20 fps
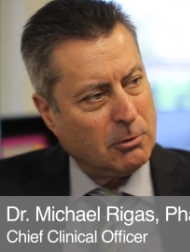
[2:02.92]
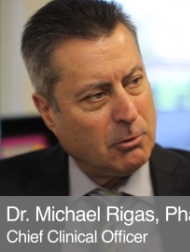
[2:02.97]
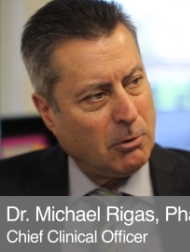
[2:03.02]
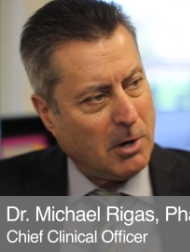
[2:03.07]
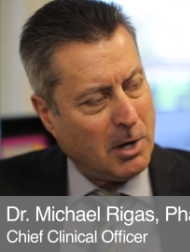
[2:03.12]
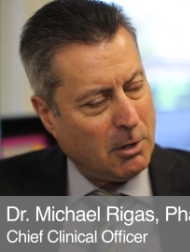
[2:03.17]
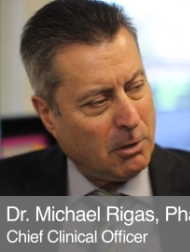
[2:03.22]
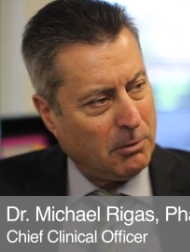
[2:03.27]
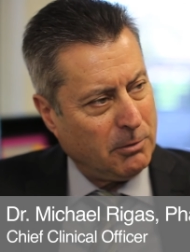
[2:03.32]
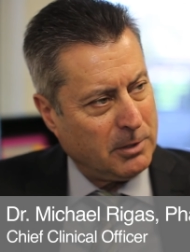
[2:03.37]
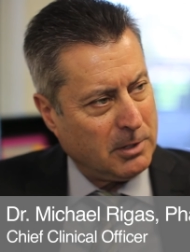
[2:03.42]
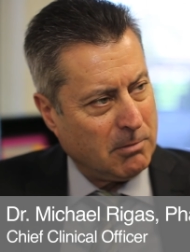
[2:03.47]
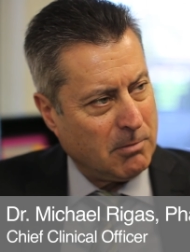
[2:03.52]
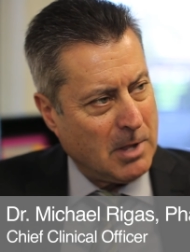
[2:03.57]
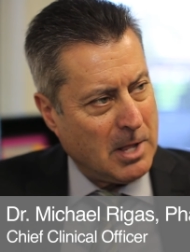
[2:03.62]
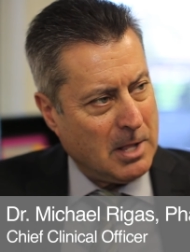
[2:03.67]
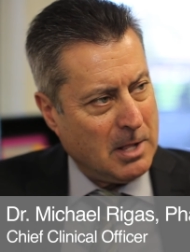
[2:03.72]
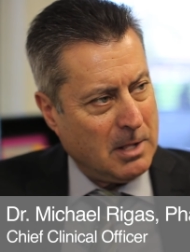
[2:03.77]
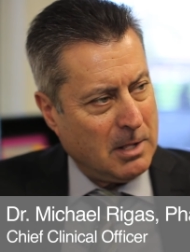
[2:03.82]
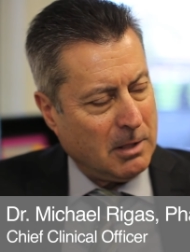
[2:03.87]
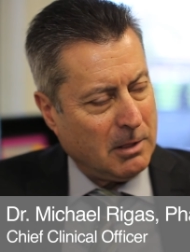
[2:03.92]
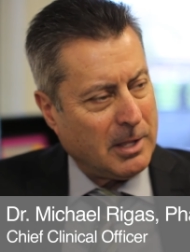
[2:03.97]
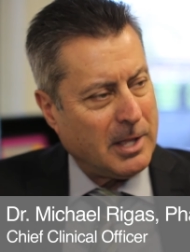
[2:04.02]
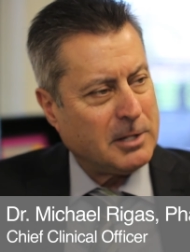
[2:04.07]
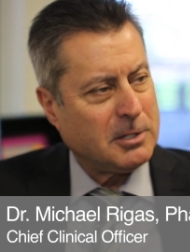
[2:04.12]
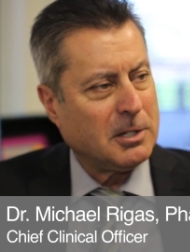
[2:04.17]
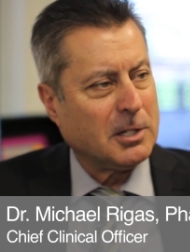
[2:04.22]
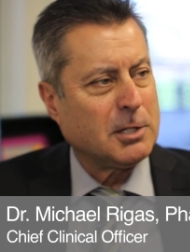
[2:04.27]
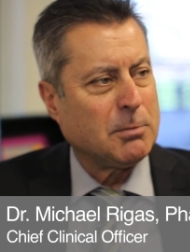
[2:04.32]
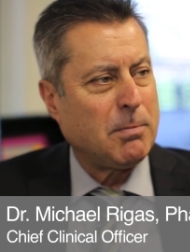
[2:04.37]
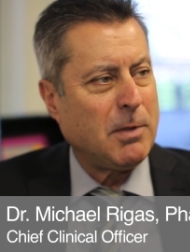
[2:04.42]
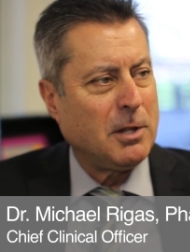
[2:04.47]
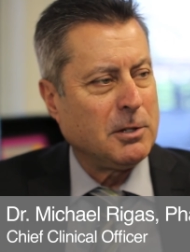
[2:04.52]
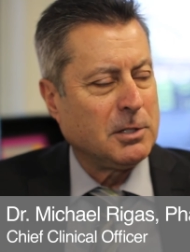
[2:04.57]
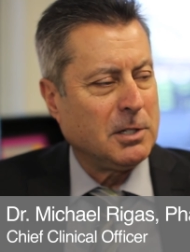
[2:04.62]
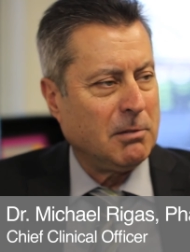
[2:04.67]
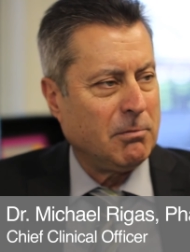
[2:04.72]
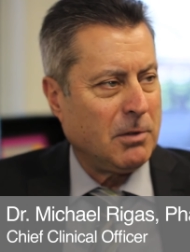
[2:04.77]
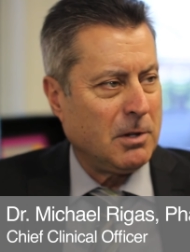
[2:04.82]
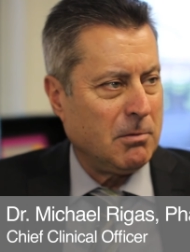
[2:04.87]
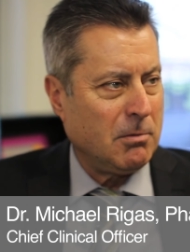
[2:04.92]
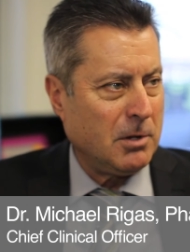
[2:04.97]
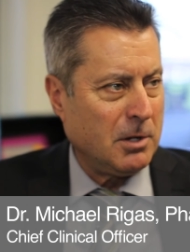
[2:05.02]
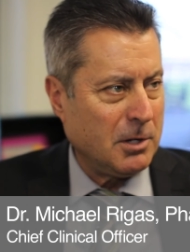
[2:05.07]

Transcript: try all the less expensive and